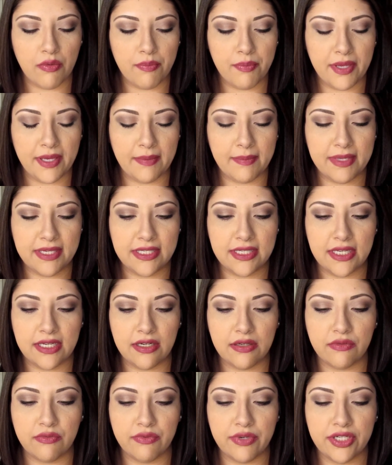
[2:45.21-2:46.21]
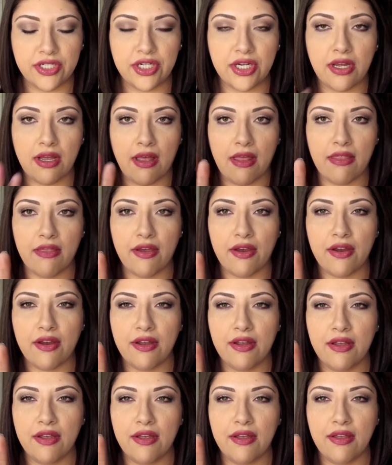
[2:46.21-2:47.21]
pigmented and rich in color.
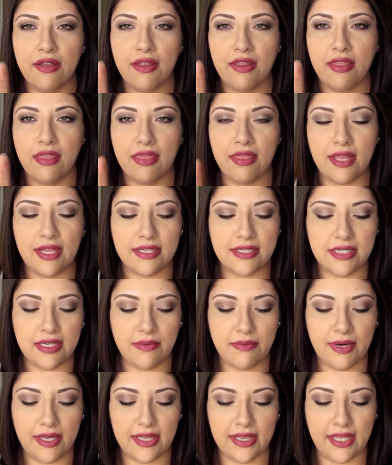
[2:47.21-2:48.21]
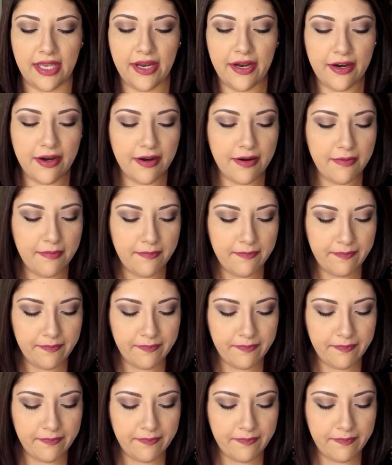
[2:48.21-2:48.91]
That's it right there.